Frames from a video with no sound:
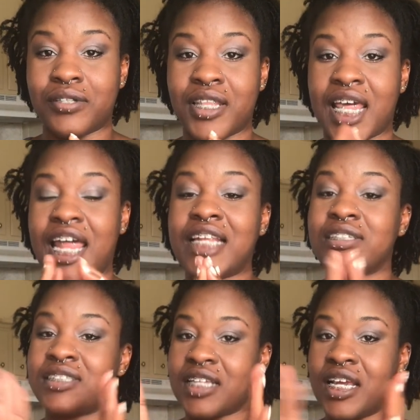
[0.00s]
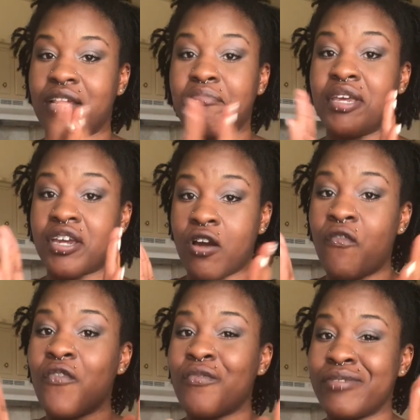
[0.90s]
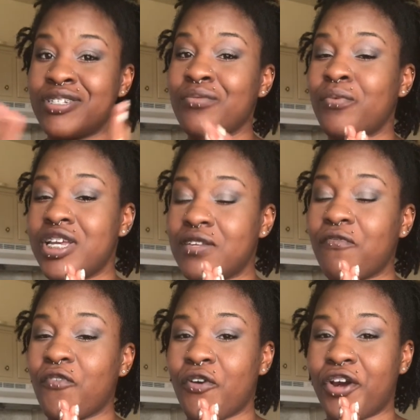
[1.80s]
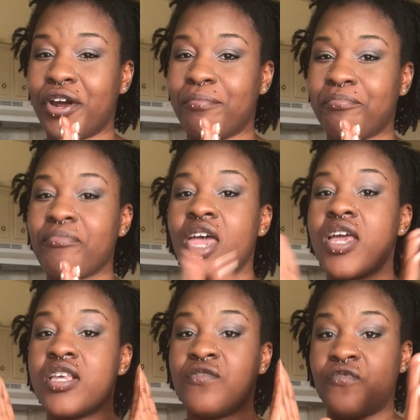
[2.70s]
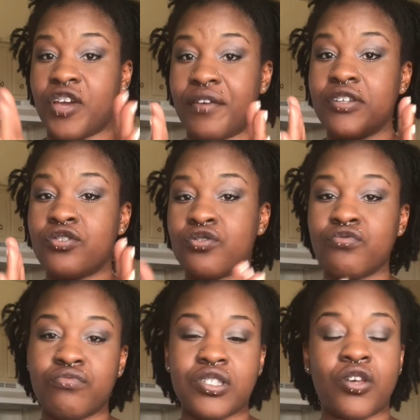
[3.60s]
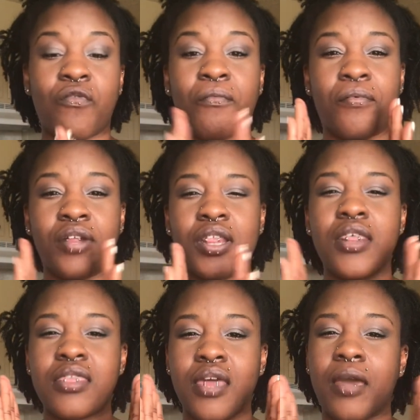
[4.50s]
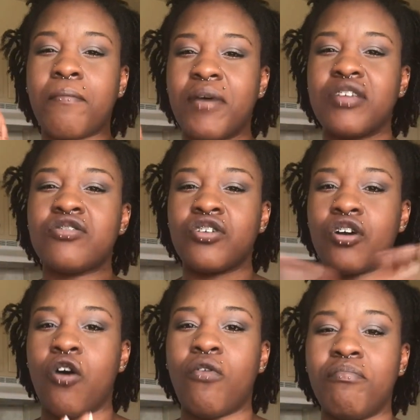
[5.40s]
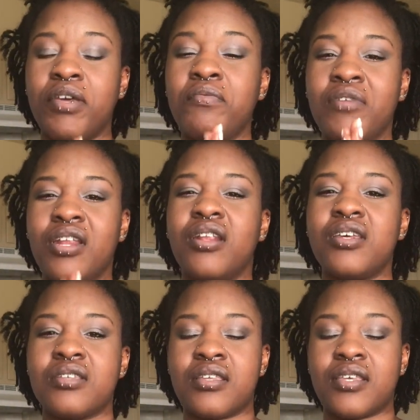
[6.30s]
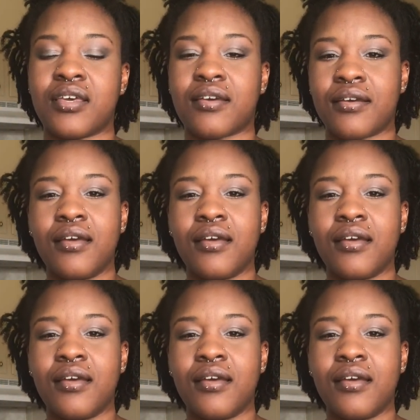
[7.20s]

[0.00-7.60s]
That saying, be careful for what you wish for, is very true. So really think about your goal. Be realistic.